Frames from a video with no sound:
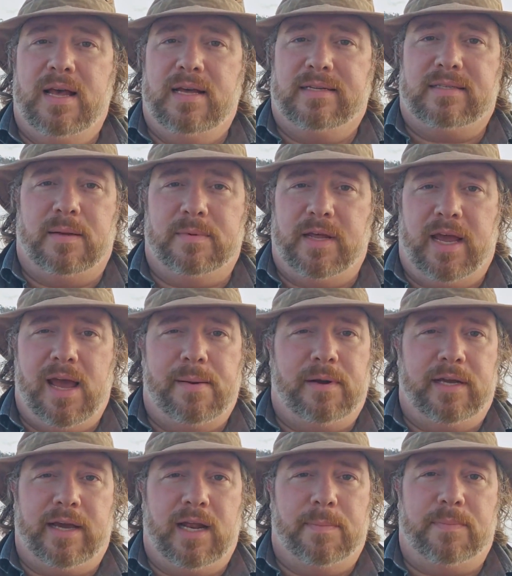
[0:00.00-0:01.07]
Someday I'm going
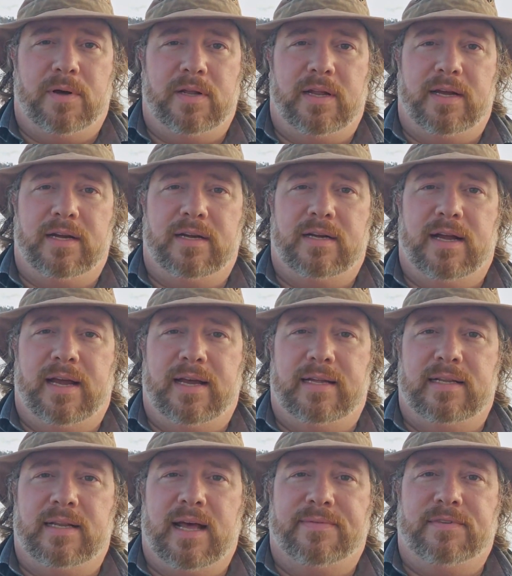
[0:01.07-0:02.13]
to get up on there
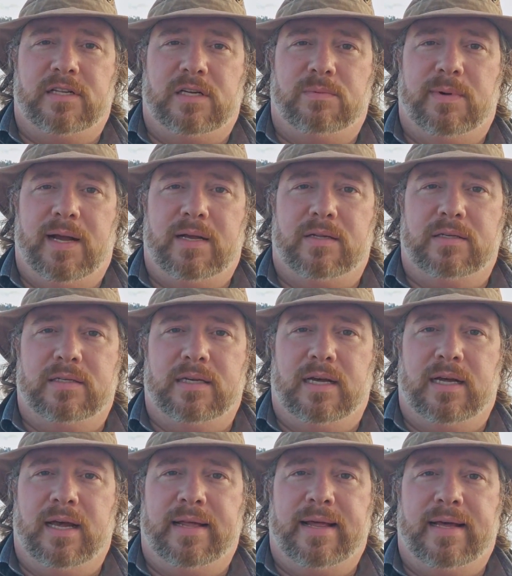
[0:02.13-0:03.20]
and have a look around.
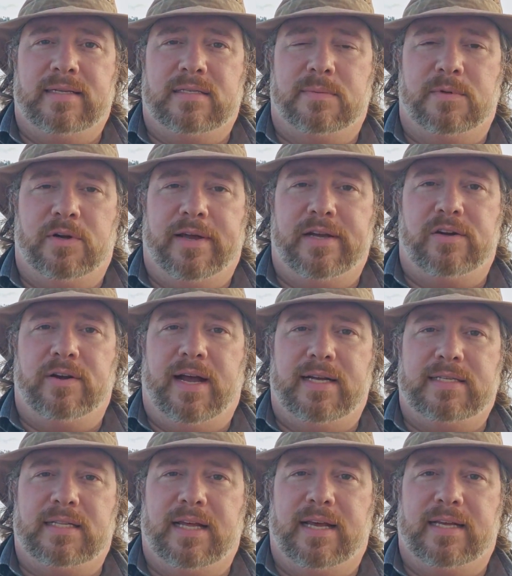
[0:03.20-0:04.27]
It has some great
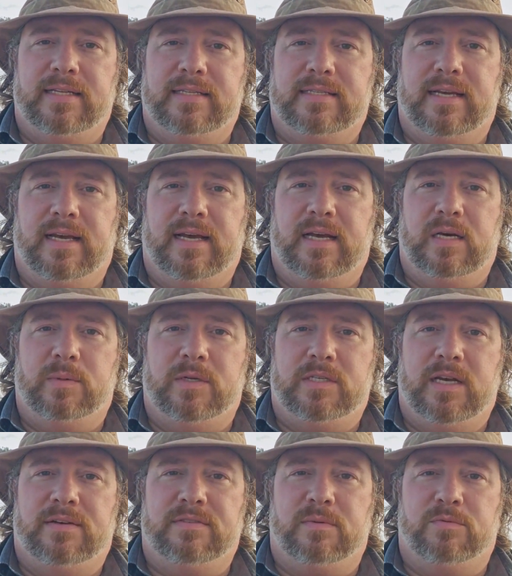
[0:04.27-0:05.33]
grasslands, which
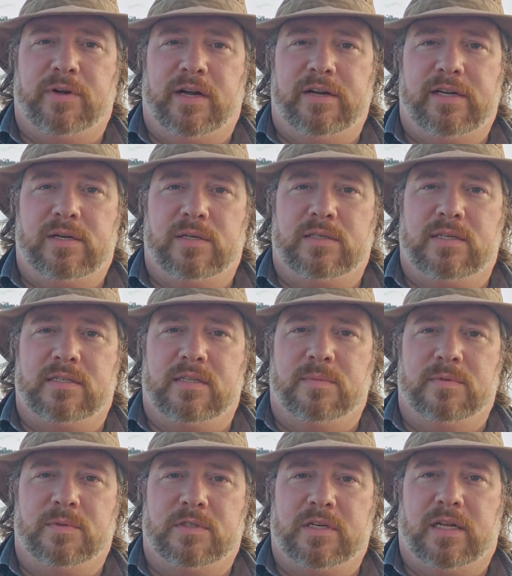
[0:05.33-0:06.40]
have some rare
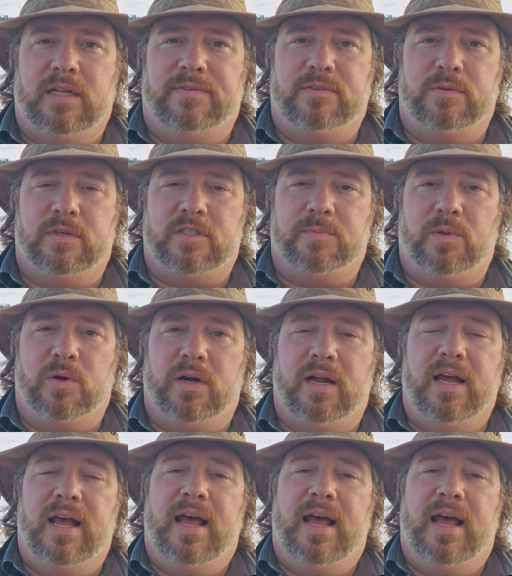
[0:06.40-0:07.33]
ecosystems, which I'd love to explore.